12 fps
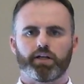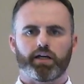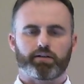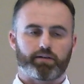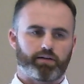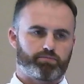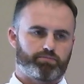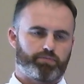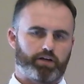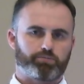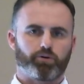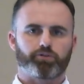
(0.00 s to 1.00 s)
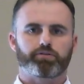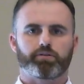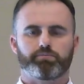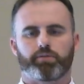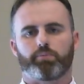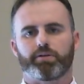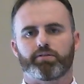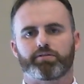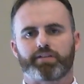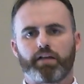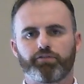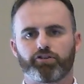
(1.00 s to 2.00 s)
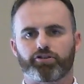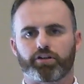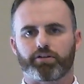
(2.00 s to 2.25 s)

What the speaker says: I suppose, selfish here,